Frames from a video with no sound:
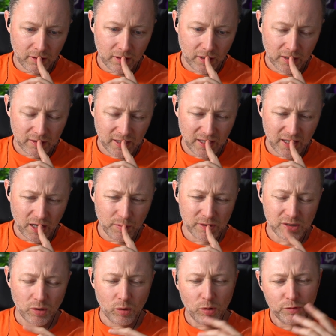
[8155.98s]
I think I
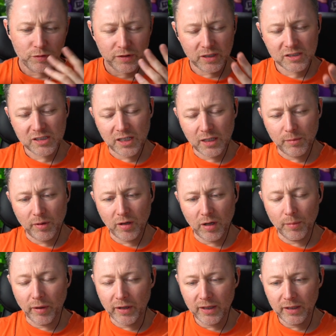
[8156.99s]
was offered a certain amount of
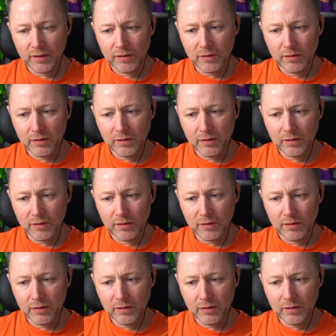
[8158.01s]
money